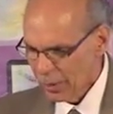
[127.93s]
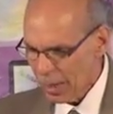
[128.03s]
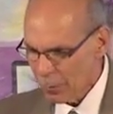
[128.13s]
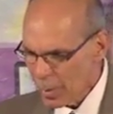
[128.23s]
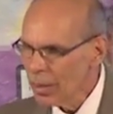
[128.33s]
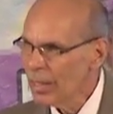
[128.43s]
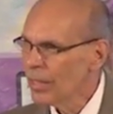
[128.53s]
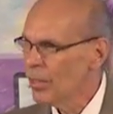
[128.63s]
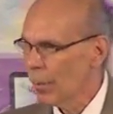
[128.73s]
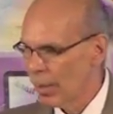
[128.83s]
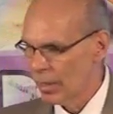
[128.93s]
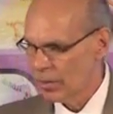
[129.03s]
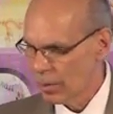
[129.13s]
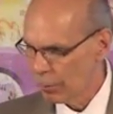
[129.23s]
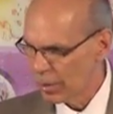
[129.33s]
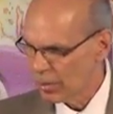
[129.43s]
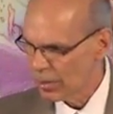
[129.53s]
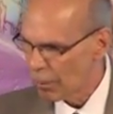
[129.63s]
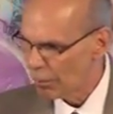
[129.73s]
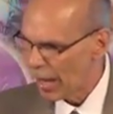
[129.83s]
they really need somebody to simply
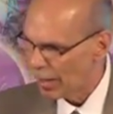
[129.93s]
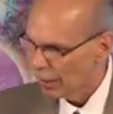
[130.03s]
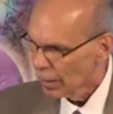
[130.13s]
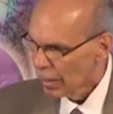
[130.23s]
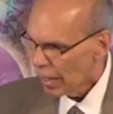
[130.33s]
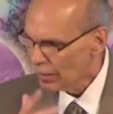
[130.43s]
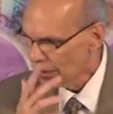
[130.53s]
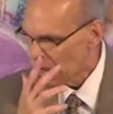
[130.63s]
step back and